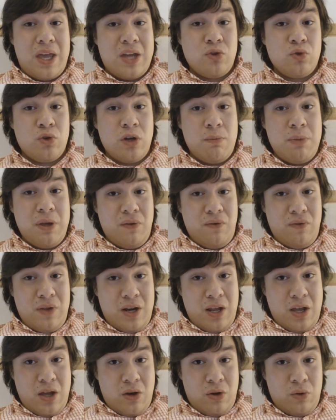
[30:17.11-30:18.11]
a tribute
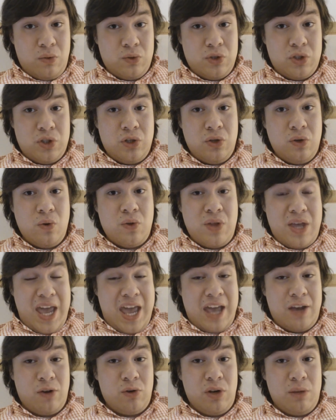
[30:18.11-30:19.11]
video to the
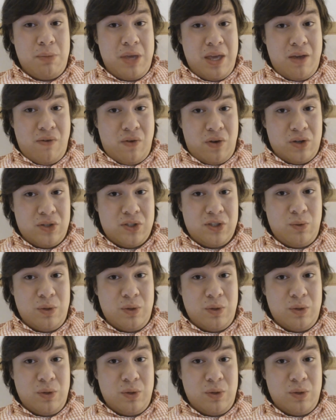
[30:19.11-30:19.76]
Angry Beavers.